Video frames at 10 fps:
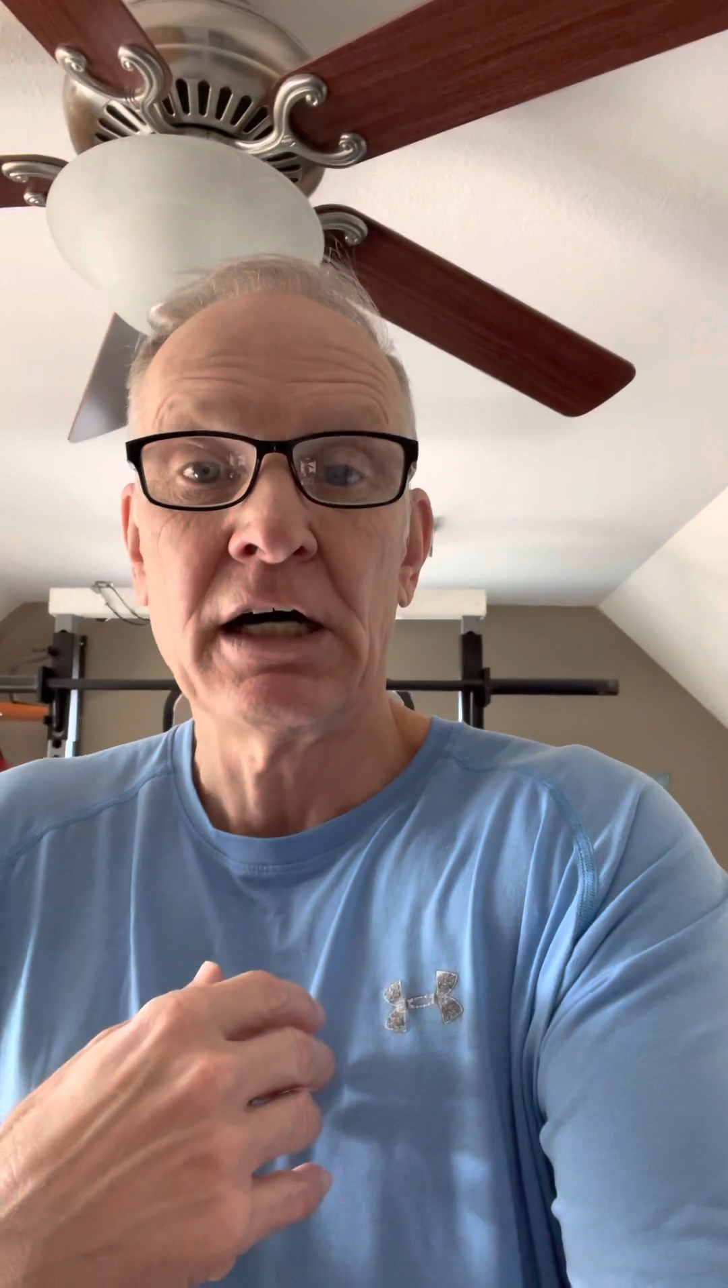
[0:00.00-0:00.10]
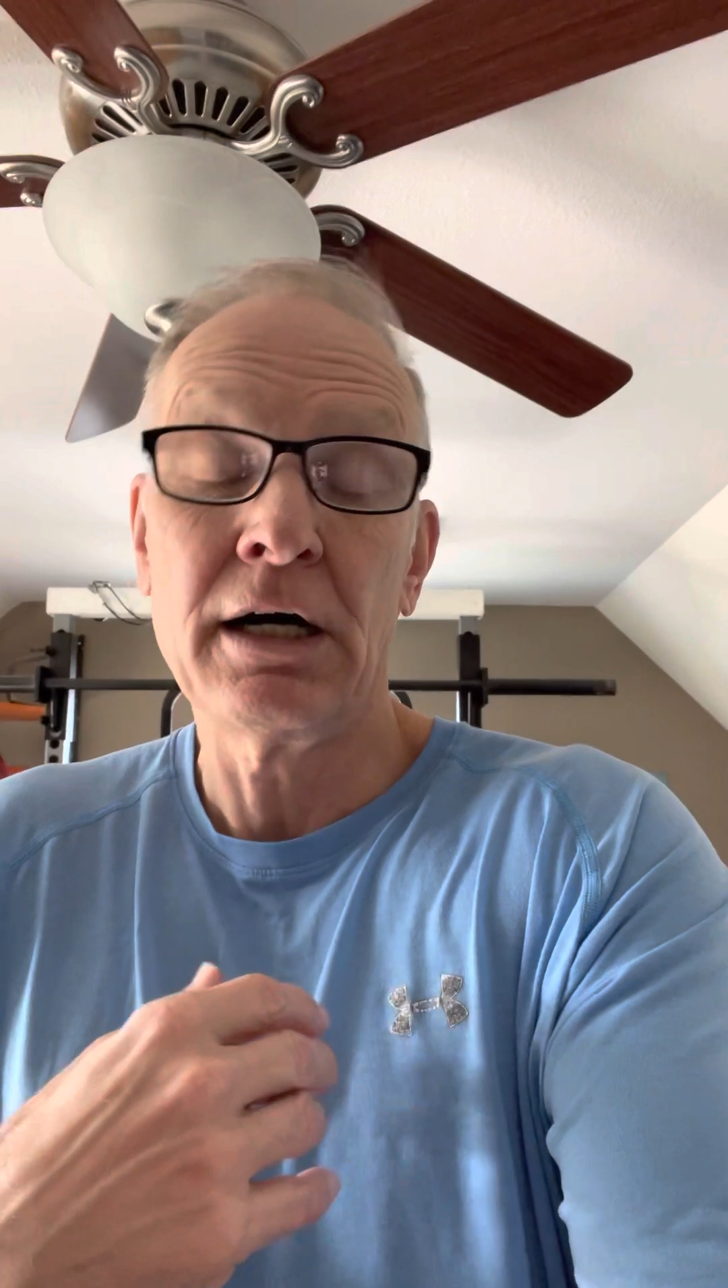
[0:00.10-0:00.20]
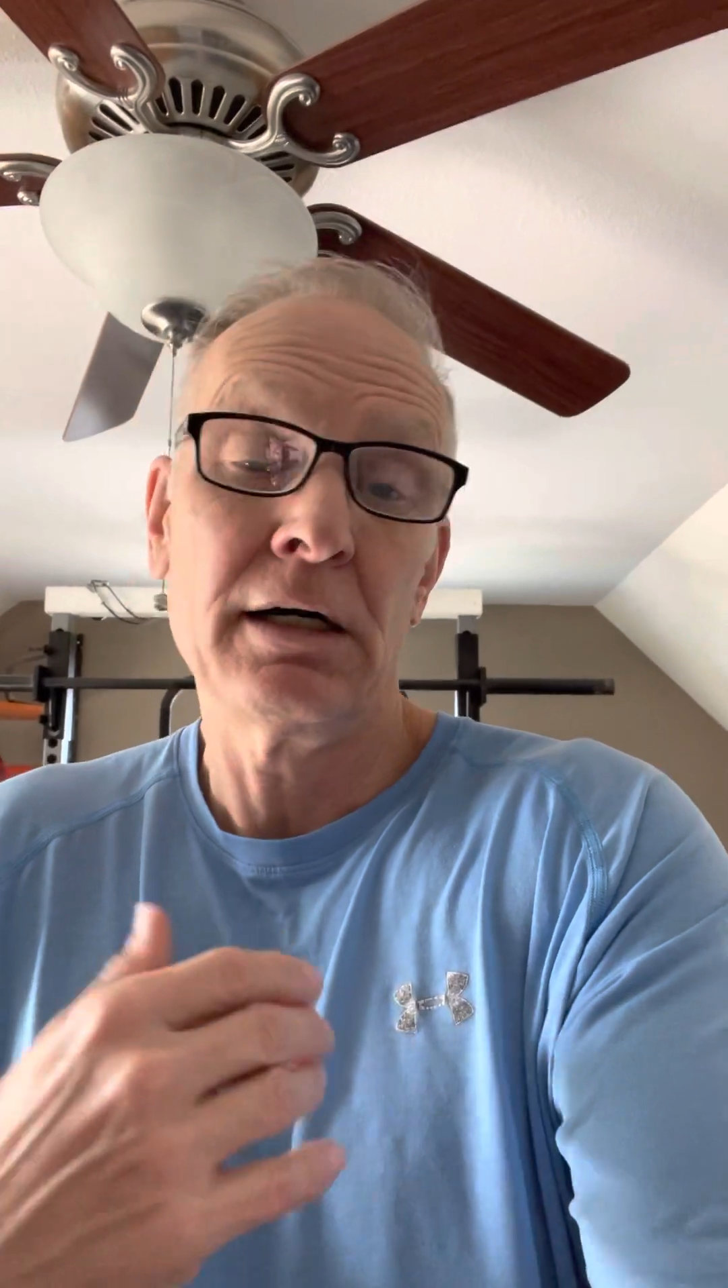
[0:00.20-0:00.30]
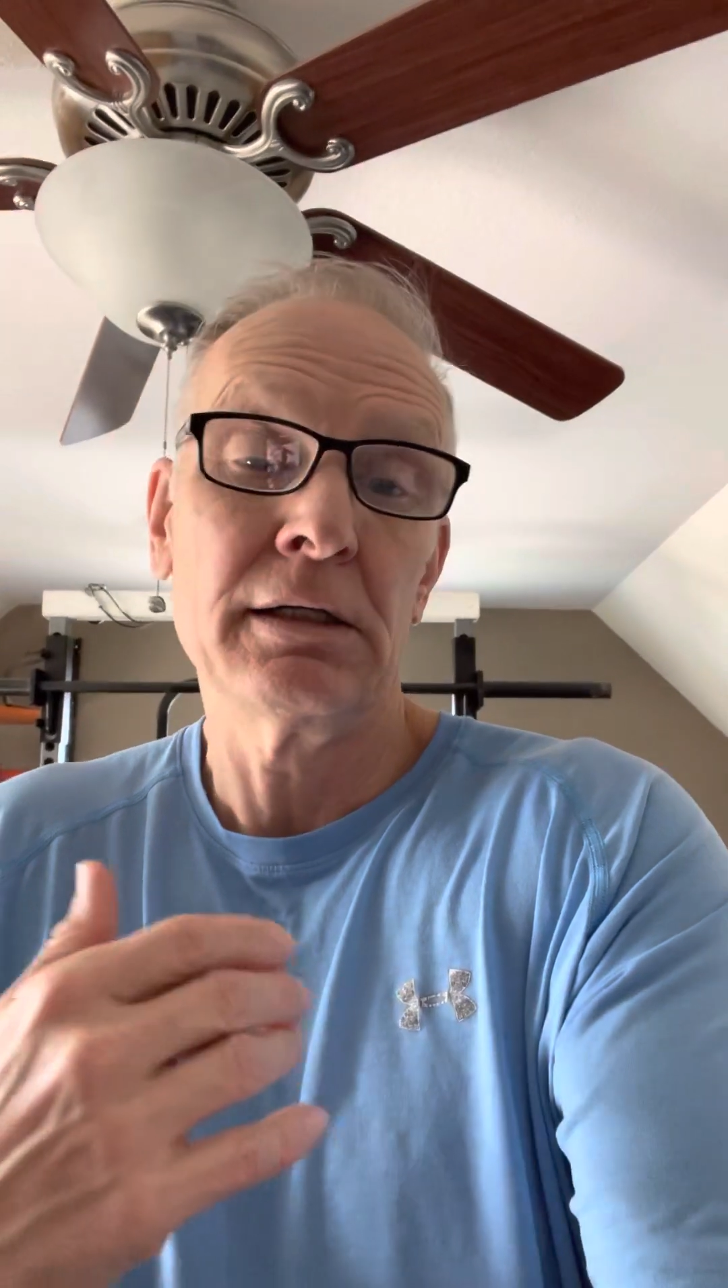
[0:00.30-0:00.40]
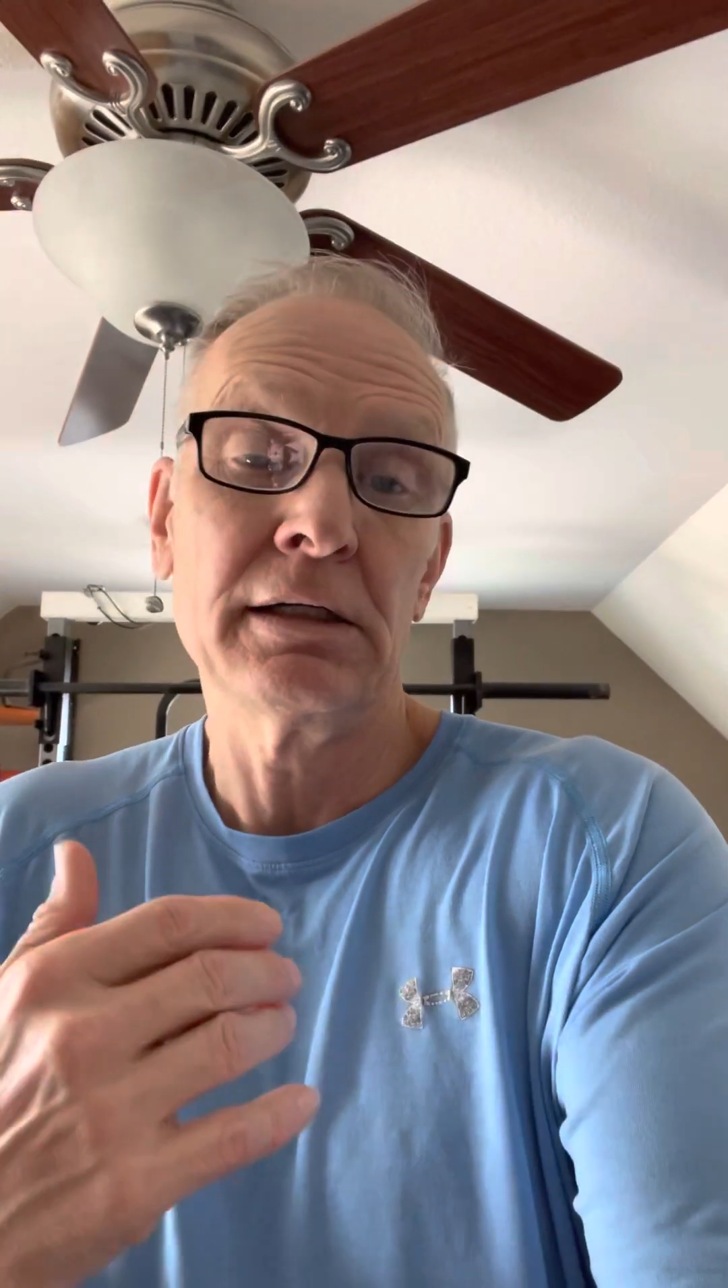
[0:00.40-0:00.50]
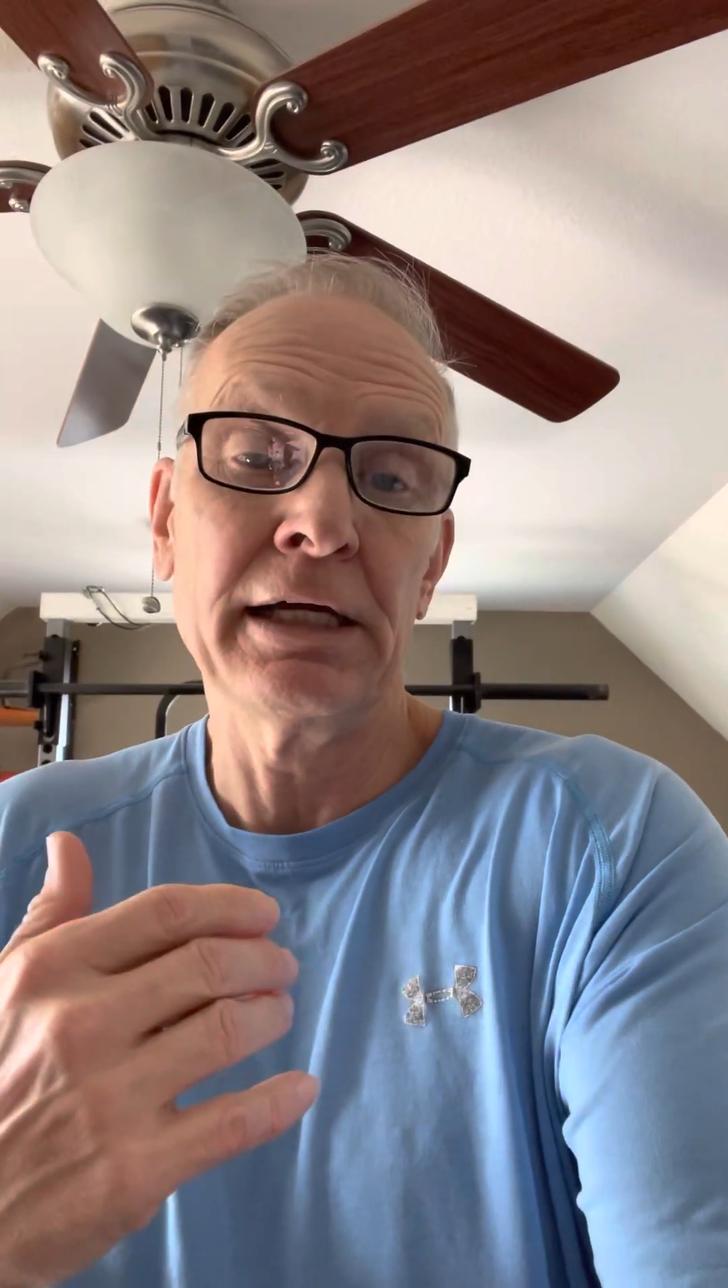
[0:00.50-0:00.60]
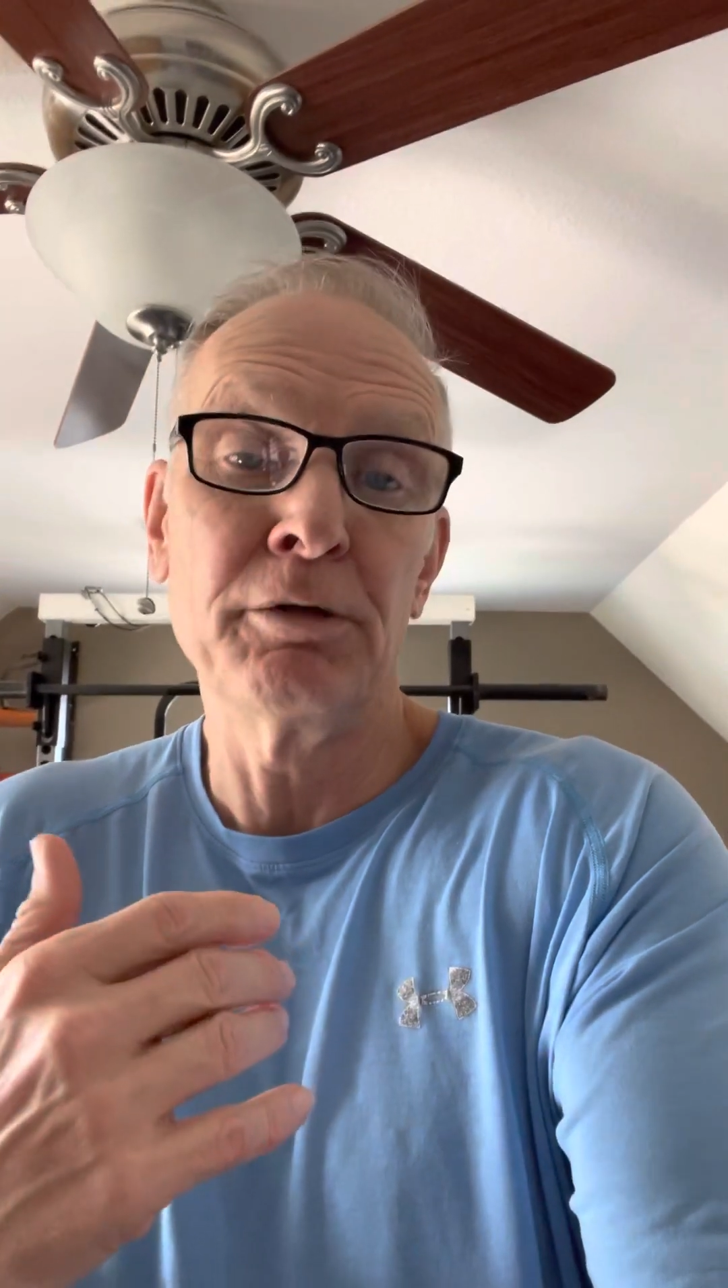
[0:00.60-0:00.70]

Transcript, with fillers: uh, and